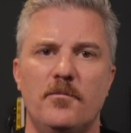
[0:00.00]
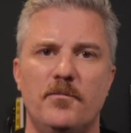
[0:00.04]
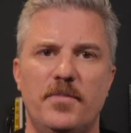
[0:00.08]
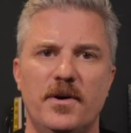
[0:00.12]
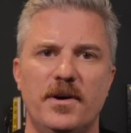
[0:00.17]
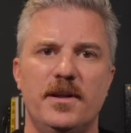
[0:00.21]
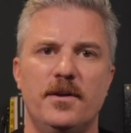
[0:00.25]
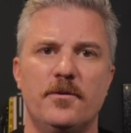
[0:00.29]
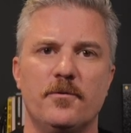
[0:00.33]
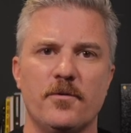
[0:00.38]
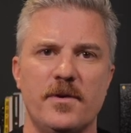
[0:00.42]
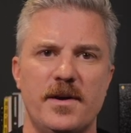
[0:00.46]

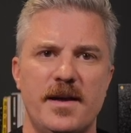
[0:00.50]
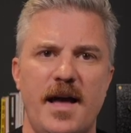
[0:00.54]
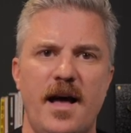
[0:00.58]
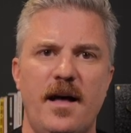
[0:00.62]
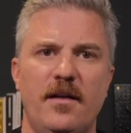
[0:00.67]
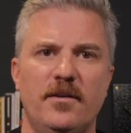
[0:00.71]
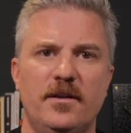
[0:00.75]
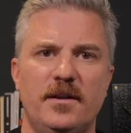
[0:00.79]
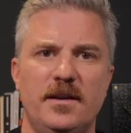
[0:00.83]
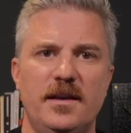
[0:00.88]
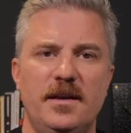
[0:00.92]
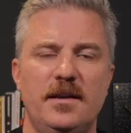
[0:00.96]
But in
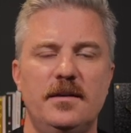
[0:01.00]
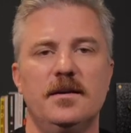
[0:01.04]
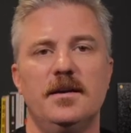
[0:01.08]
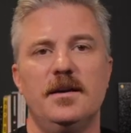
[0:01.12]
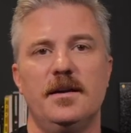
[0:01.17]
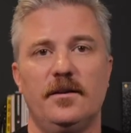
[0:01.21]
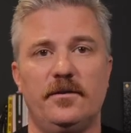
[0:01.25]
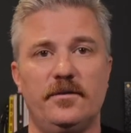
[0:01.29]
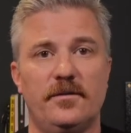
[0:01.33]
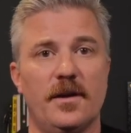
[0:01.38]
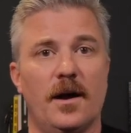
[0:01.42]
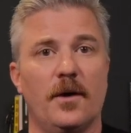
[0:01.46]
reality,
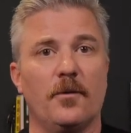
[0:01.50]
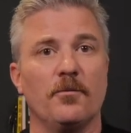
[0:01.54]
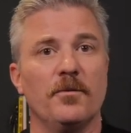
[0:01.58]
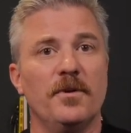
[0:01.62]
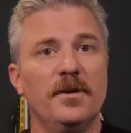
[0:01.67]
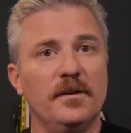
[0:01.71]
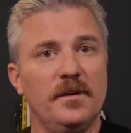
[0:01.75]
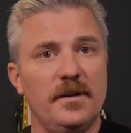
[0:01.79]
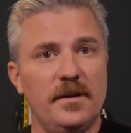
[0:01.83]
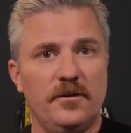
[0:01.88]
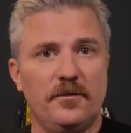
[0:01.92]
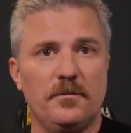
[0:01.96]
it's not
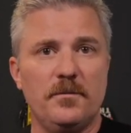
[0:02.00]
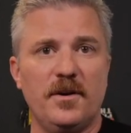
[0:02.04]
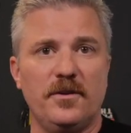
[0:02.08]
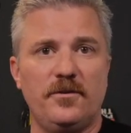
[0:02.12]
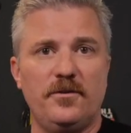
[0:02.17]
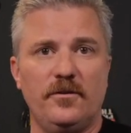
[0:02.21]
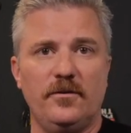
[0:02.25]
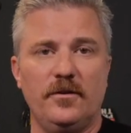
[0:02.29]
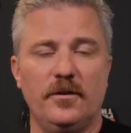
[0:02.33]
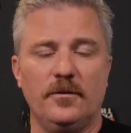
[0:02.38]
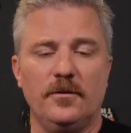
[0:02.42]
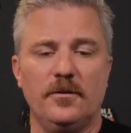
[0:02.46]
really as
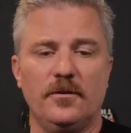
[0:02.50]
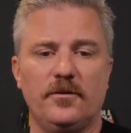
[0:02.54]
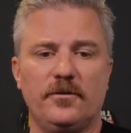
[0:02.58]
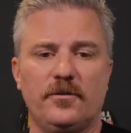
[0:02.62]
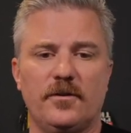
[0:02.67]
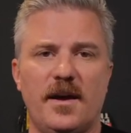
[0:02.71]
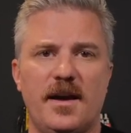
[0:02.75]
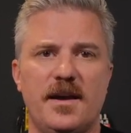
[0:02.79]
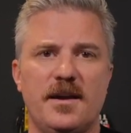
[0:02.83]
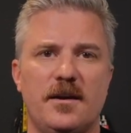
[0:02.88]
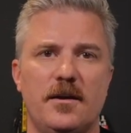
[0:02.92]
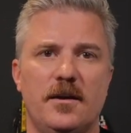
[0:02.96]
much as it looks
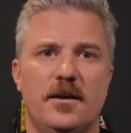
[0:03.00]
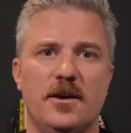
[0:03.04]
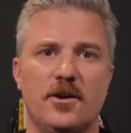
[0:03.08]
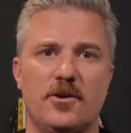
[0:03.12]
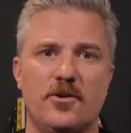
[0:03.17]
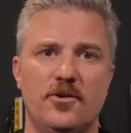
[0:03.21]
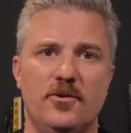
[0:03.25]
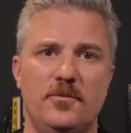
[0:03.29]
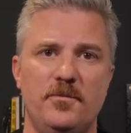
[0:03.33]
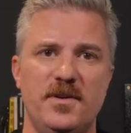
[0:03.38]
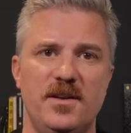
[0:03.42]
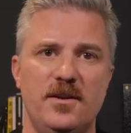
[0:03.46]
like.
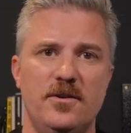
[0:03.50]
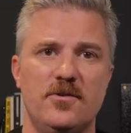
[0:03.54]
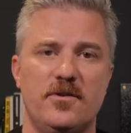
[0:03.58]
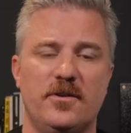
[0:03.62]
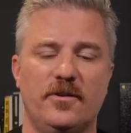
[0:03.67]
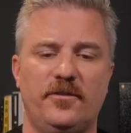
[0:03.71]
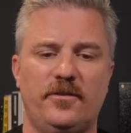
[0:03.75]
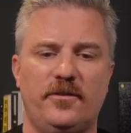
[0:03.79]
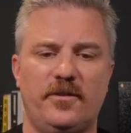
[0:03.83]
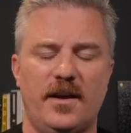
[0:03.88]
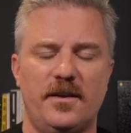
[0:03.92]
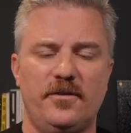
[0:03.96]
It could be you
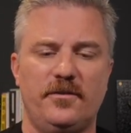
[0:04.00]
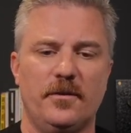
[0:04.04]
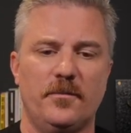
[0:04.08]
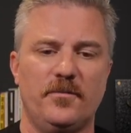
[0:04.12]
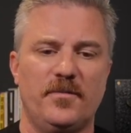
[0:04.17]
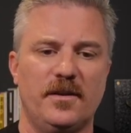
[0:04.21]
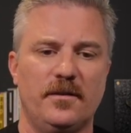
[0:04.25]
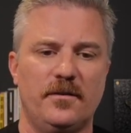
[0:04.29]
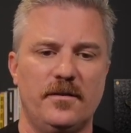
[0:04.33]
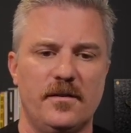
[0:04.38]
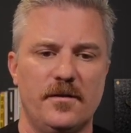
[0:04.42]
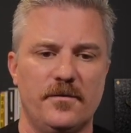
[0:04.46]
could say
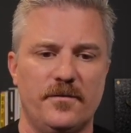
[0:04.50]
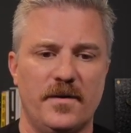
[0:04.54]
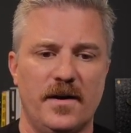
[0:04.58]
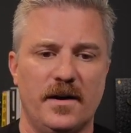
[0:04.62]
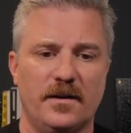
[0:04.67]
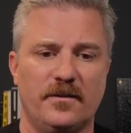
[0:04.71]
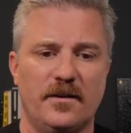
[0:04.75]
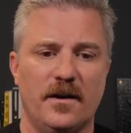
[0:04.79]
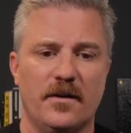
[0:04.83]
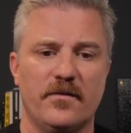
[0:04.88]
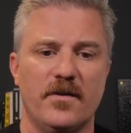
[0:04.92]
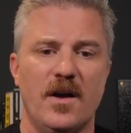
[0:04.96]
something to the
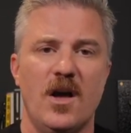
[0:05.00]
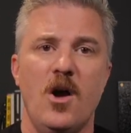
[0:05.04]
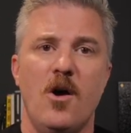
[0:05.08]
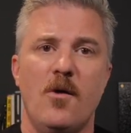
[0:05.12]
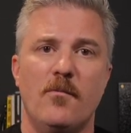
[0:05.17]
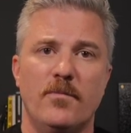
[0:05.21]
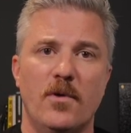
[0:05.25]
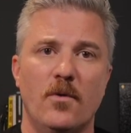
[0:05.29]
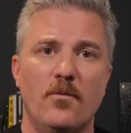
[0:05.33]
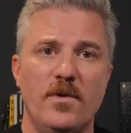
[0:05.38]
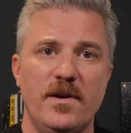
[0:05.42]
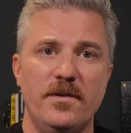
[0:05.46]
effect of,
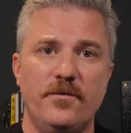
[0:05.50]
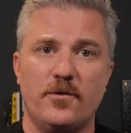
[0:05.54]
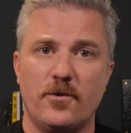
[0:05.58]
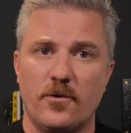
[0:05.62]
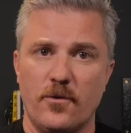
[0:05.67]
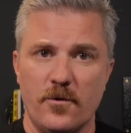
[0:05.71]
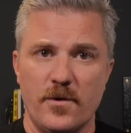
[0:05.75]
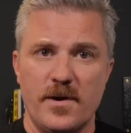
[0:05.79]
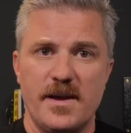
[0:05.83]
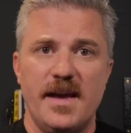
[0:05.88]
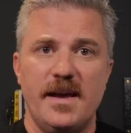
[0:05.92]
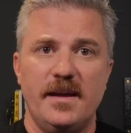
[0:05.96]
but we've
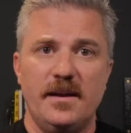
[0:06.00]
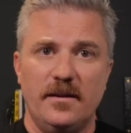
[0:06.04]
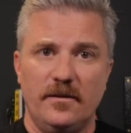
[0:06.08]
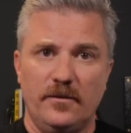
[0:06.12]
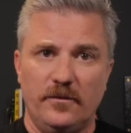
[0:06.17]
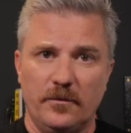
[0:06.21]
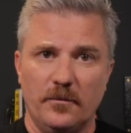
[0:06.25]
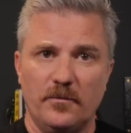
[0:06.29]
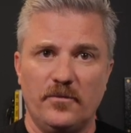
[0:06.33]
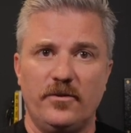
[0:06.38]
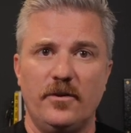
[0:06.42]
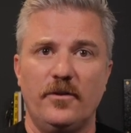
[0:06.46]

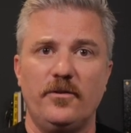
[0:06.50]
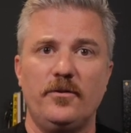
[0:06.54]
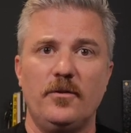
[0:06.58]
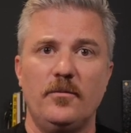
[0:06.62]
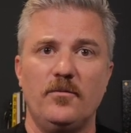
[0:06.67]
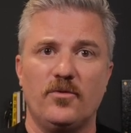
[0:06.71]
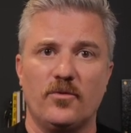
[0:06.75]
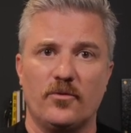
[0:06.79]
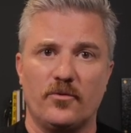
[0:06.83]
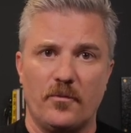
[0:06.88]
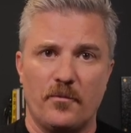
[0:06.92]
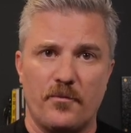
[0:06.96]
created some
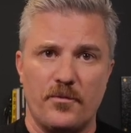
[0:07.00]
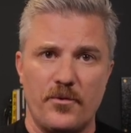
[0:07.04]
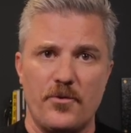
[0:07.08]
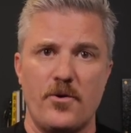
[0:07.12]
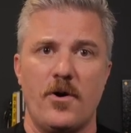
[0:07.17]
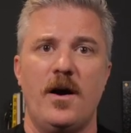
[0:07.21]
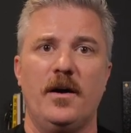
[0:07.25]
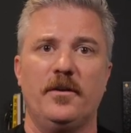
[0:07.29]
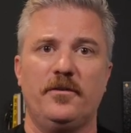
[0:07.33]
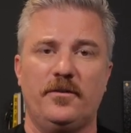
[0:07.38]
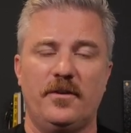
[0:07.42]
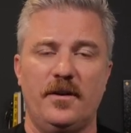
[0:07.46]
systems or some
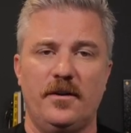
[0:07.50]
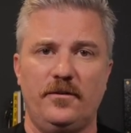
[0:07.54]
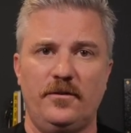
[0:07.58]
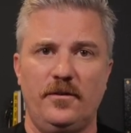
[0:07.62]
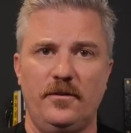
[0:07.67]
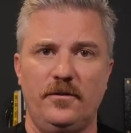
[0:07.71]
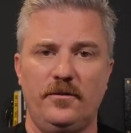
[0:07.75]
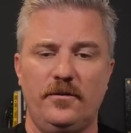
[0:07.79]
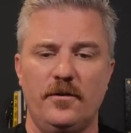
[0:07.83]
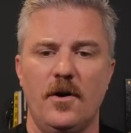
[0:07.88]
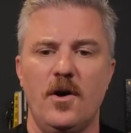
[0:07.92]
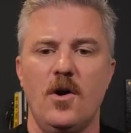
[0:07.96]

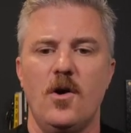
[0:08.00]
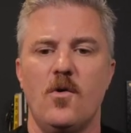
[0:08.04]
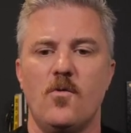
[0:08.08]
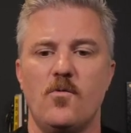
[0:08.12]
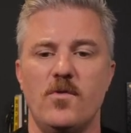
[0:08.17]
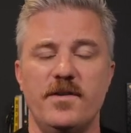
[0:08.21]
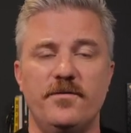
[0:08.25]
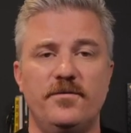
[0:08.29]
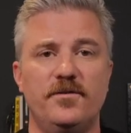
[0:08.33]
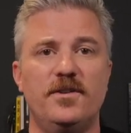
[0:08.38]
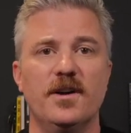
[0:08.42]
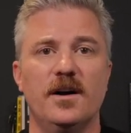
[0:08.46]
processes.
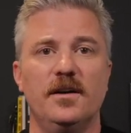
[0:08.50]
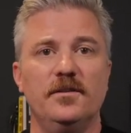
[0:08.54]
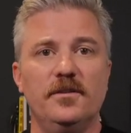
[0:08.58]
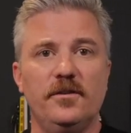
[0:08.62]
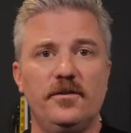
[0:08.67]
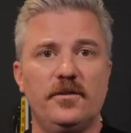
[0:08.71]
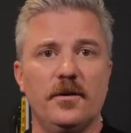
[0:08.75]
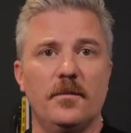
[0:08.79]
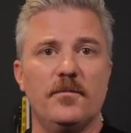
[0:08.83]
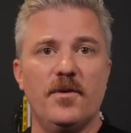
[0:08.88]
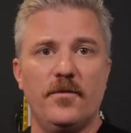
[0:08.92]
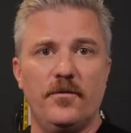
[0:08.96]
We've done
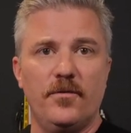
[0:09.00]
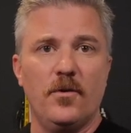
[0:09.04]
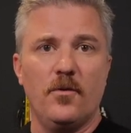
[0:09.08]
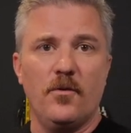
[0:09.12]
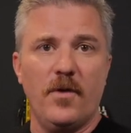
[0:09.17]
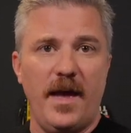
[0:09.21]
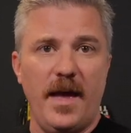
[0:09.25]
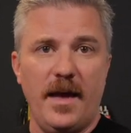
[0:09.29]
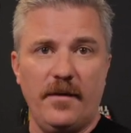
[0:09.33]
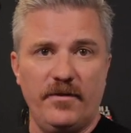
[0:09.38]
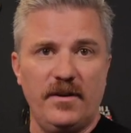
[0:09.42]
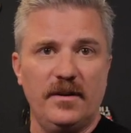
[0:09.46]
some of the
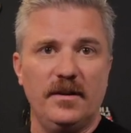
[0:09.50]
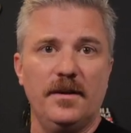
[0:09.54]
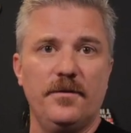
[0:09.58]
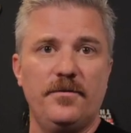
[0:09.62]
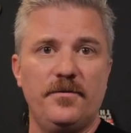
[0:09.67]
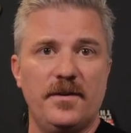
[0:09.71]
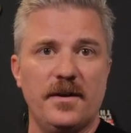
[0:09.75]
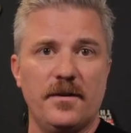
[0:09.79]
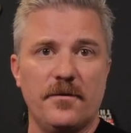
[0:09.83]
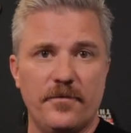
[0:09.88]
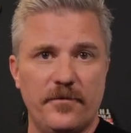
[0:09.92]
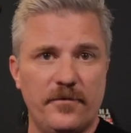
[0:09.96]
heavy
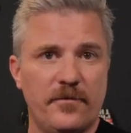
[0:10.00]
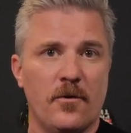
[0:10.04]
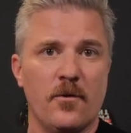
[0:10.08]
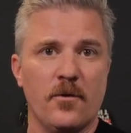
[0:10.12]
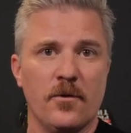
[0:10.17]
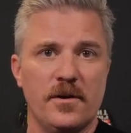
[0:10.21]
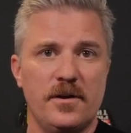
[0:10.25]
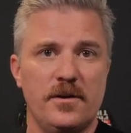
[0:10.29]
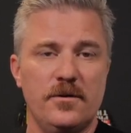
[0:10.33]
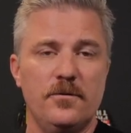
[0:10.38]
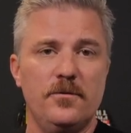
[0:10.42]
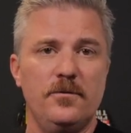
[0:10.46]
lifting
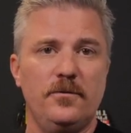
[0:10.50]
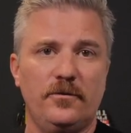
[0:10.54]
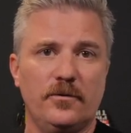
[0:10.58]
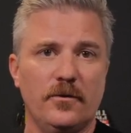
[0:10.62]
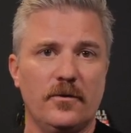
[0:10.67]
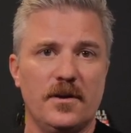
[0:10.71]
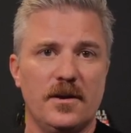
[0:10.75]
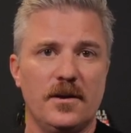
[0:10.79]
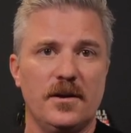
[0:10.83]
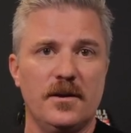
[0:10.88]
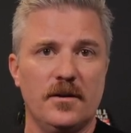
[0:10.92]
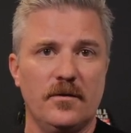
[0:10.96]
for you
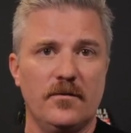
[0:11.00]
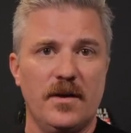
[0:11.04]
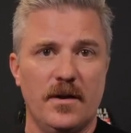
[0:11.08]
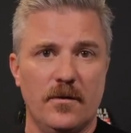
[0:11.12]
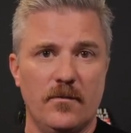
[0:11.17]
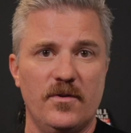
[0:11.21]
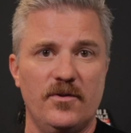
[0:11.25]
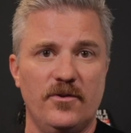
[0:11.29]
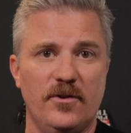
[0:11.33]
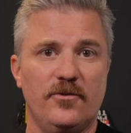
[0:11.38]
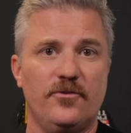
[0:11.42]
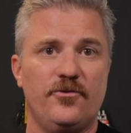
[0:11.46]
so that it
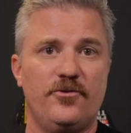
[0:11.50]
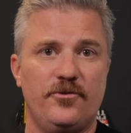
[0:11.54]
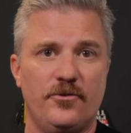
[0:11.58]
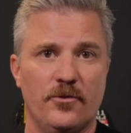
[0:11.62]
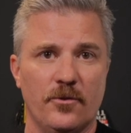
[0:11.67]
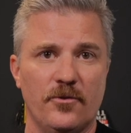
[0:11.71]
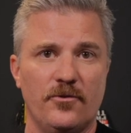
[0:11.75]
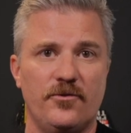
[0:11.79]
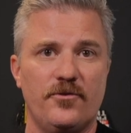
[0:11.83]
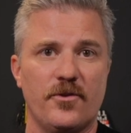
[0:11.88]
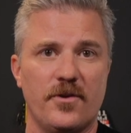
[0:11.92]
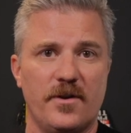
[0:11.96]

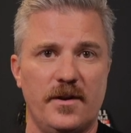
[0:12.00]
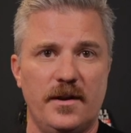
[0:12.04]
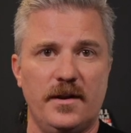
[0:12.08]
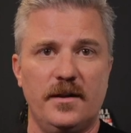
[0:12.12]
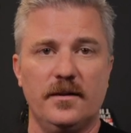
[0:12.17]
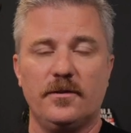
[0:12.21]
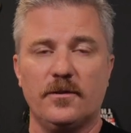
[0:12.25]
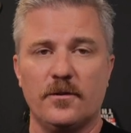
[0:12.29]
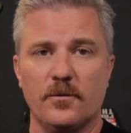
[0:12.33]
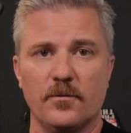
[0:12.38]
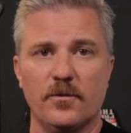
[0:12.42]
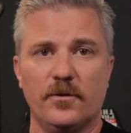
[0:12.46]
ensures you're going to
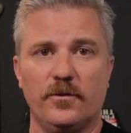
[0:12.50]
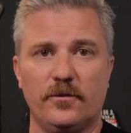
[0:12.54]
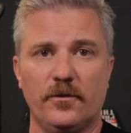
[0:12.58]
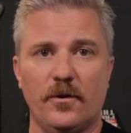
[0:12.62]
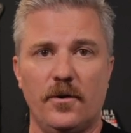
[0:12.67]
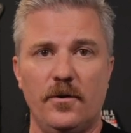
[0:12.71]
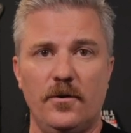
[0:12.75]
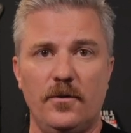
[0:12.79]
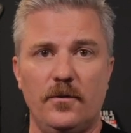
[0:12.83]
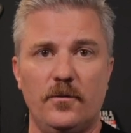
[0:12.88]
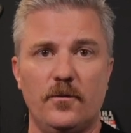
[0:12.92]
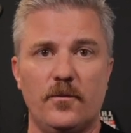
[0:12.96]
get the
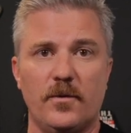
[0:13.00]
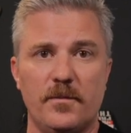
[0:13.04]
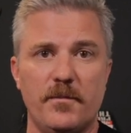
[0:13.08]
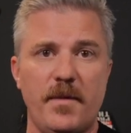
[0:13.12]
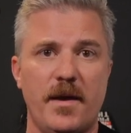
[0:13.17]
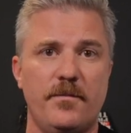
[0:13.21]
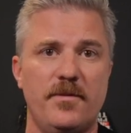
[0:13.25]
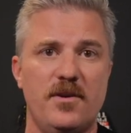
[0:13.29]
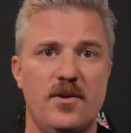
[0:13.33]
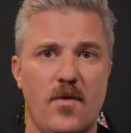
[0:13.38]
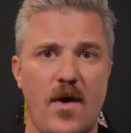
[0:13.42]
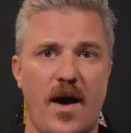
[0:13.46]
result when
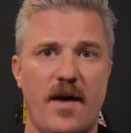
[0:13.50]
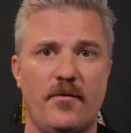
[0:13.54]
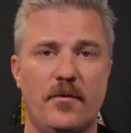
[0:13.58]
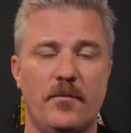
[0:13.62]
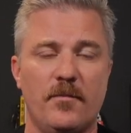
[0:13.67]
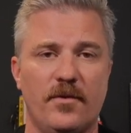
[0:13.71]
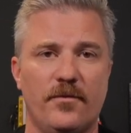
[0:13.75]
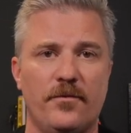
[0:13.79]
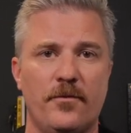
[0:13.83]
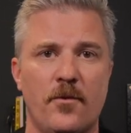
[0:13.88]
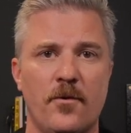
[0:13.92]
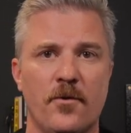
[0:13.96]
maybe you
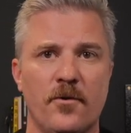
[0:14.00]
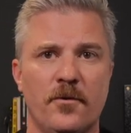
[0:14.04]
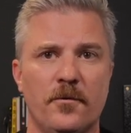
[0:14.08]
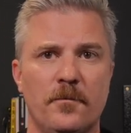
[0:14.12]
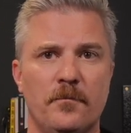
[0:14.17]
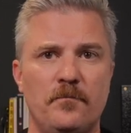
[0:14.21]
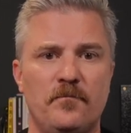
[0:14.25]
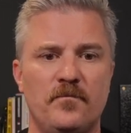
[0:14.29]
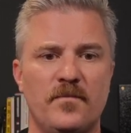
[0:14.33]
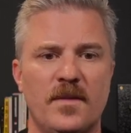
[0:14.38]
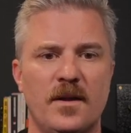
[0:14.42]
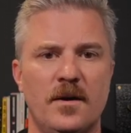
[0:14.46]
haven't
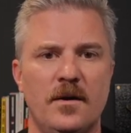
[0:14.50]
before.